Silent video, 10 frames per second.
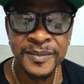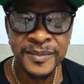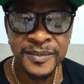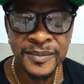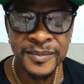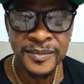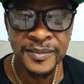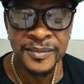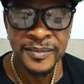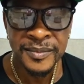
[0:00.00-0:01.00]

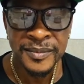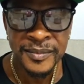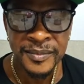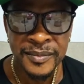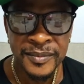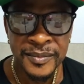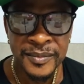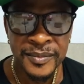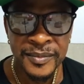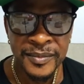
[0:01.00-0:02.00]

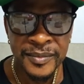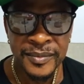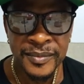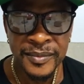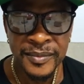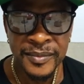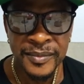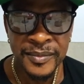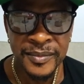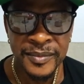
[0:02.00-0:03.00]

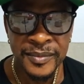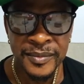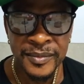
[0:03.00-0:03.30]
No one is speaking in this clip.